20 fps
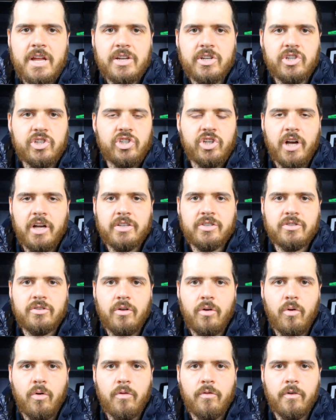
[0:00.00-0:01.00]
just
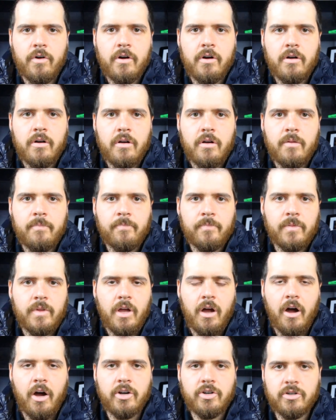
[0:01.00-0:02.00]
over
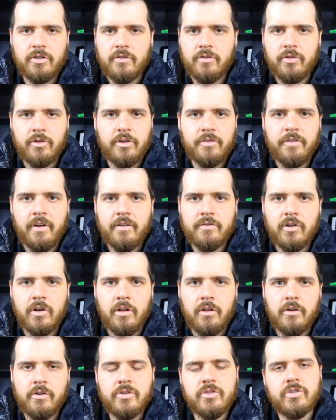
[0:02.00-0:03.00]

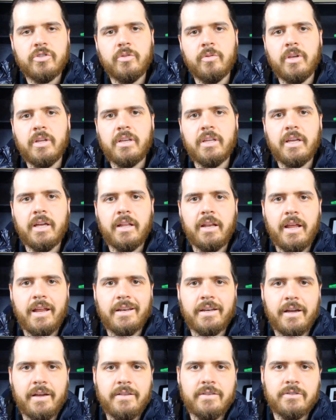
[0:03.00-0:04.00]
$135, you can get a
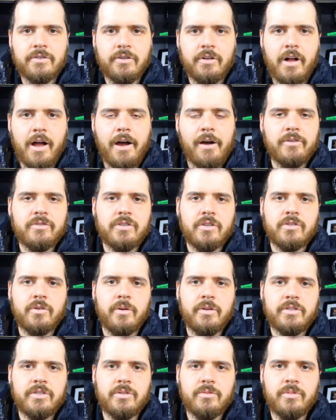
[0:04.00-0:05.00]
nice little house that's
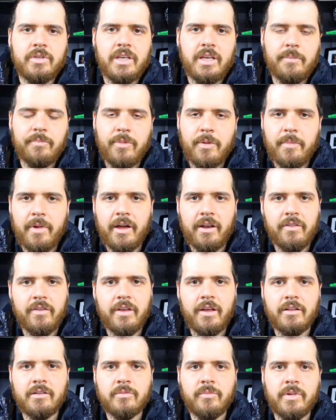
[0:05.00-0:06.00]
going to keep them out of
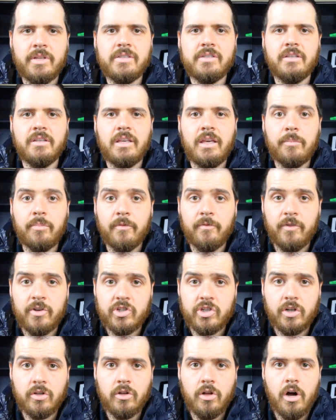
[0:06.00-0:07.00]
the elements and keep them
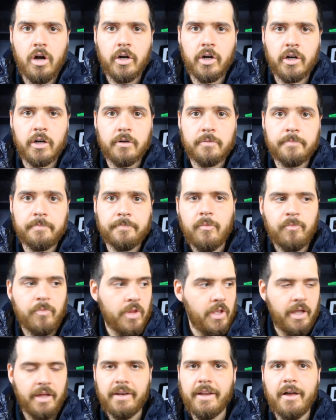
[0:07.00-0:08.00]
fishing longer.
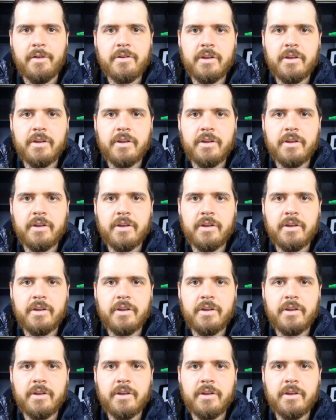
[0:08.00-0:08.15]
And now